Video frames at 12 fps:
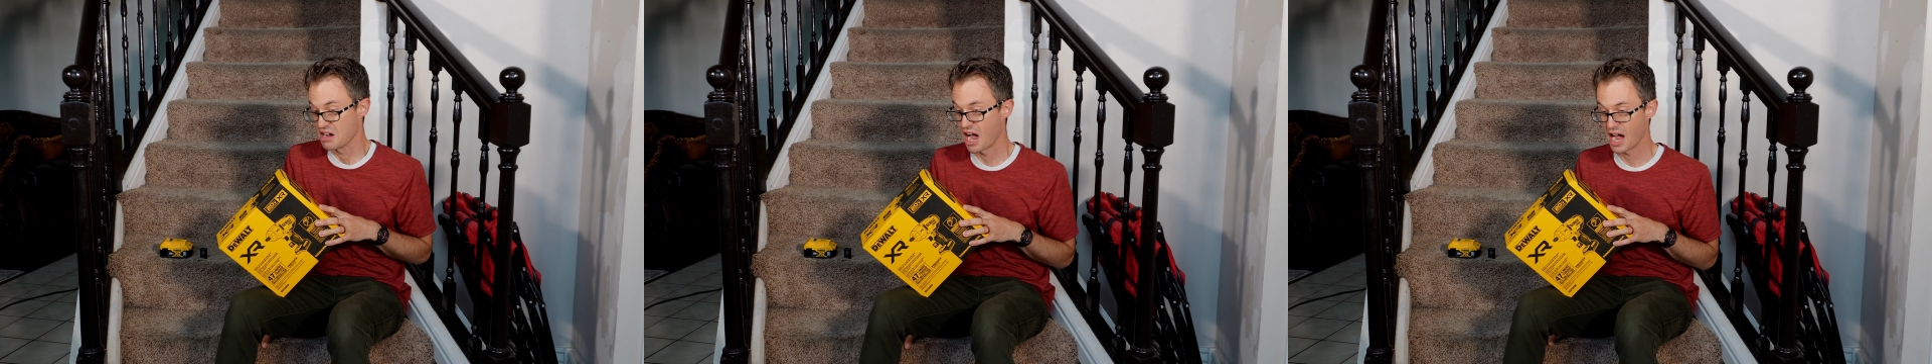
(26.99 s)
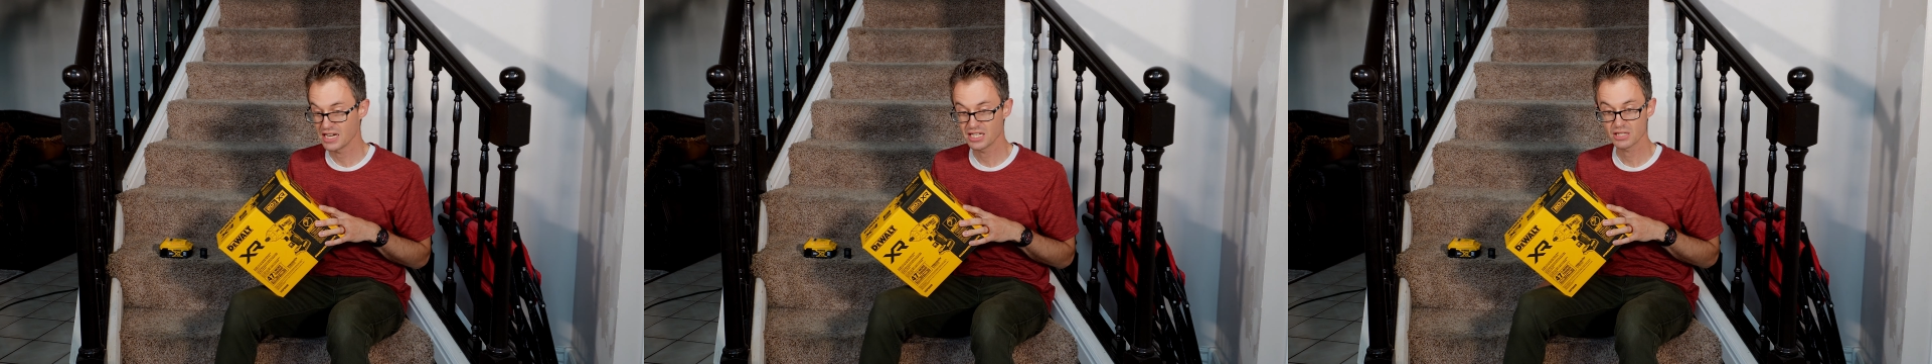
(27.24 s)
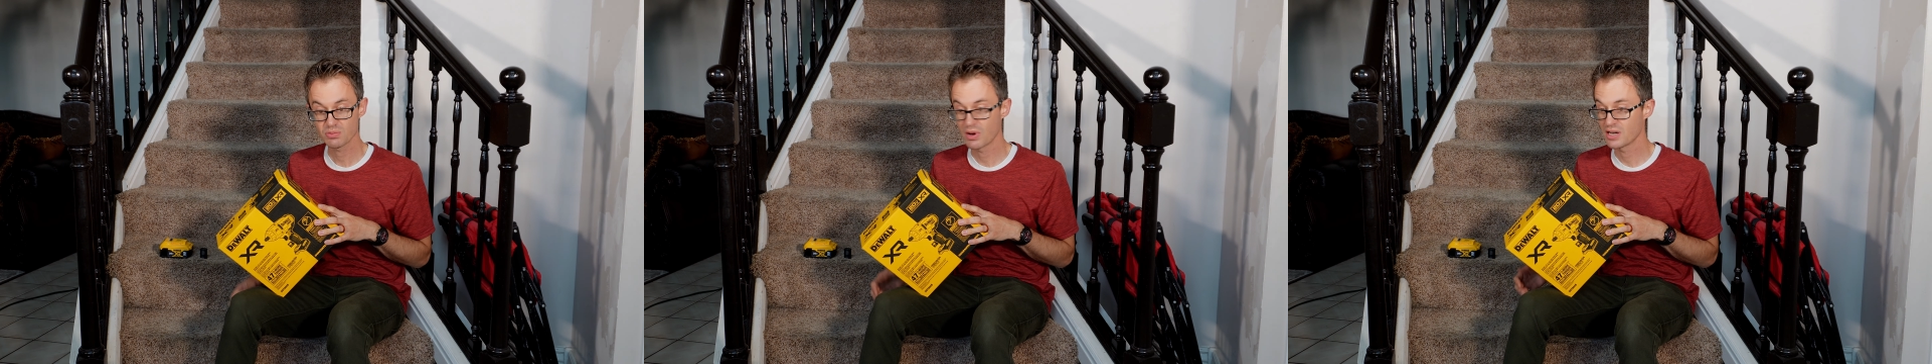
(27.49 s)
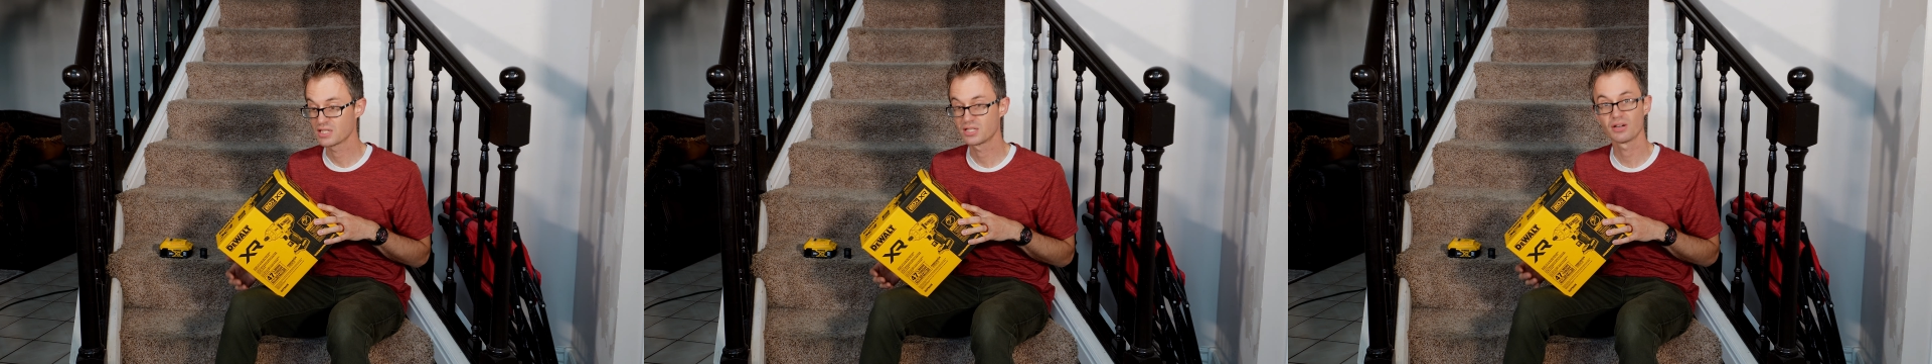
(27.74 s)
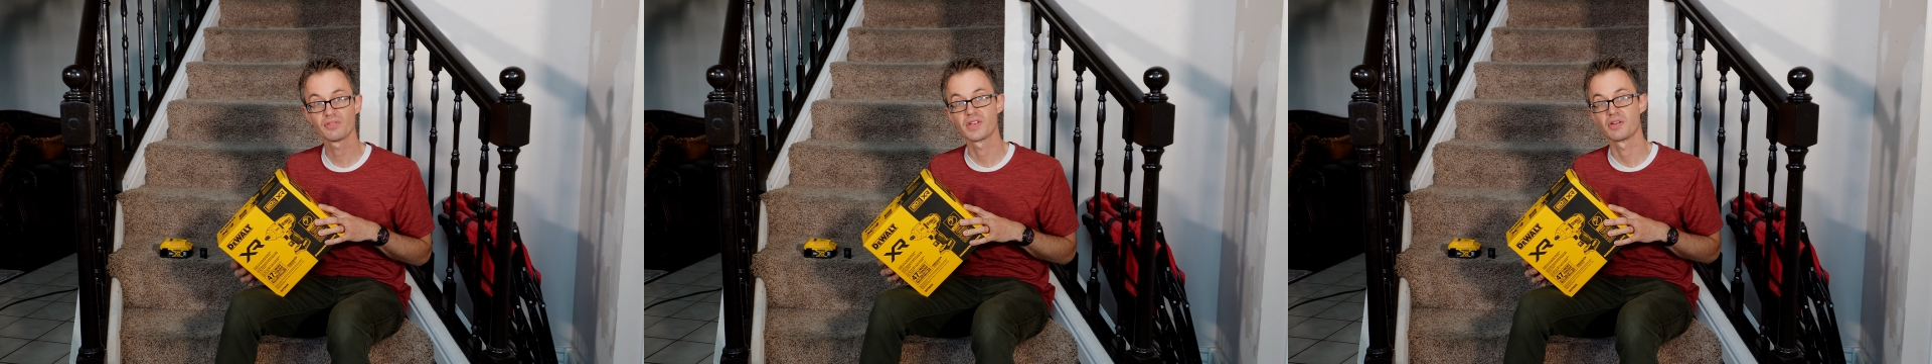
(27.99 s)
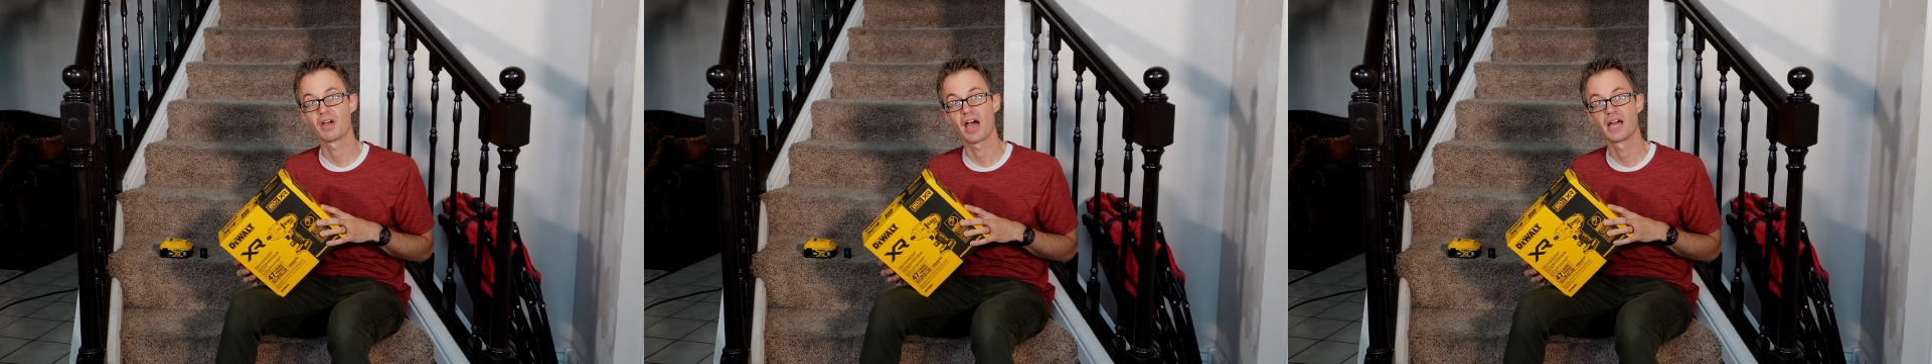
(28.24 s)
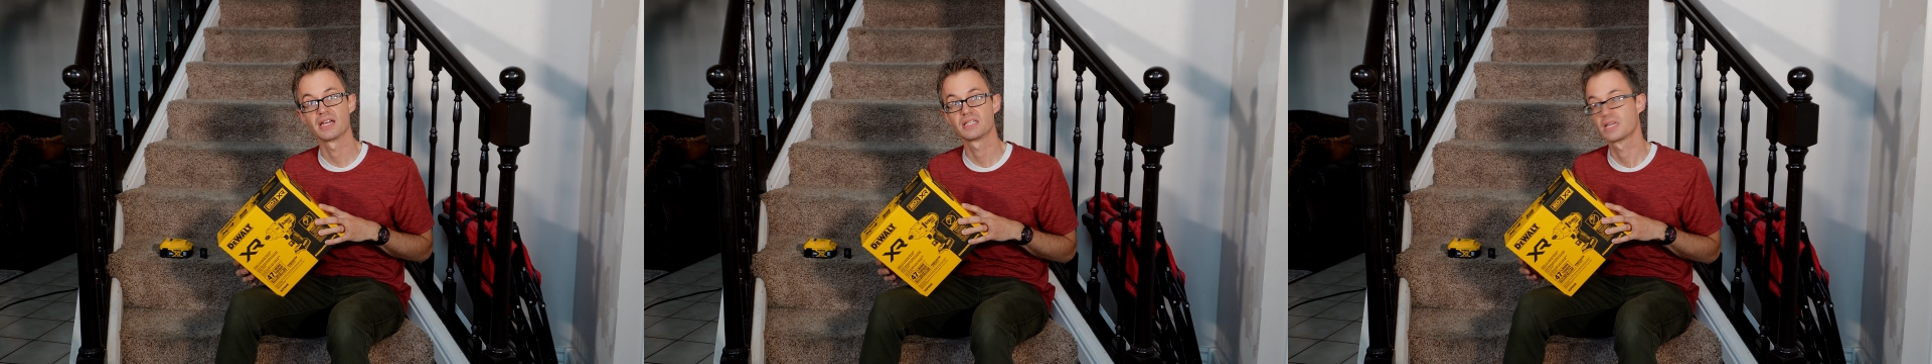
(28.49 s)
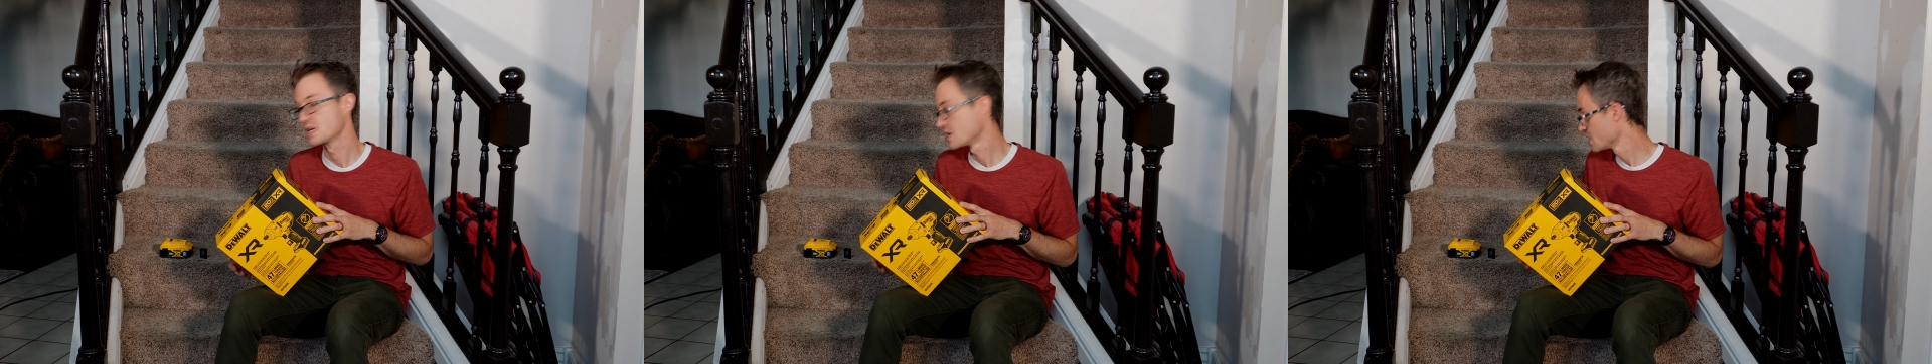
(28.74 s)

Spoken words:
I just want to serve you guys.